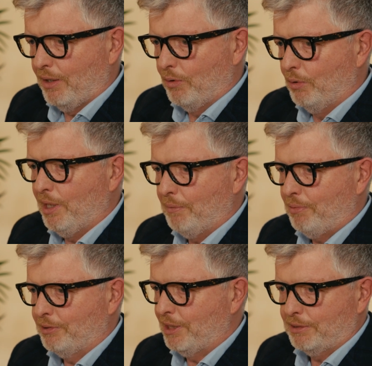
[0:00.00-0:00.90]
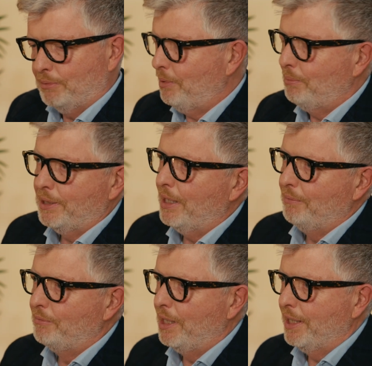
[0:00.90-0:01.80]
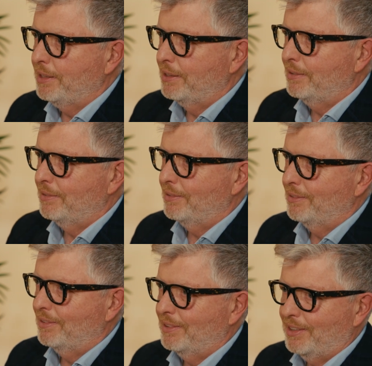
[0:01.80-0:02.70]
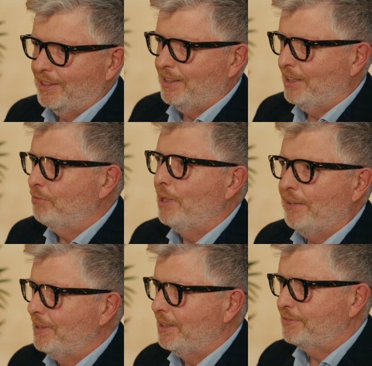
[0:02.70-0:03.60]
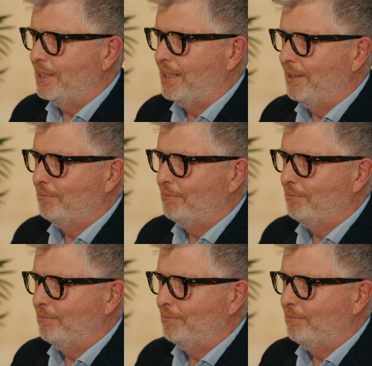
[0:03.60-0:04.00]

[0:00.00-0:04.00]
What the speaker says: All our projects will probably come right if we have enough time.